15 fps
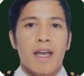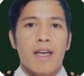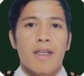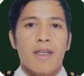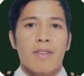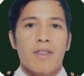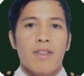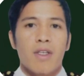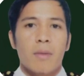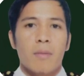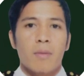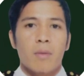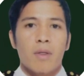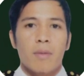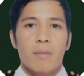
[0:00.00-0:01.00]
and in the
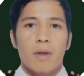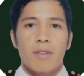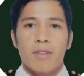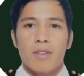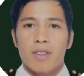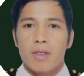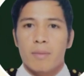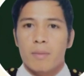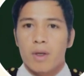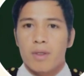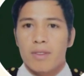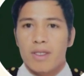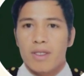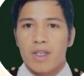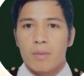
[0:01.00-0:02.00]
ship's response to small
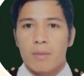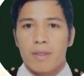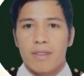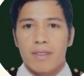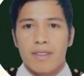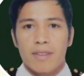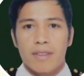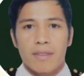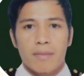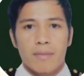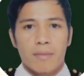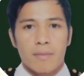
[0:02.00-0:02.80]
disturbances.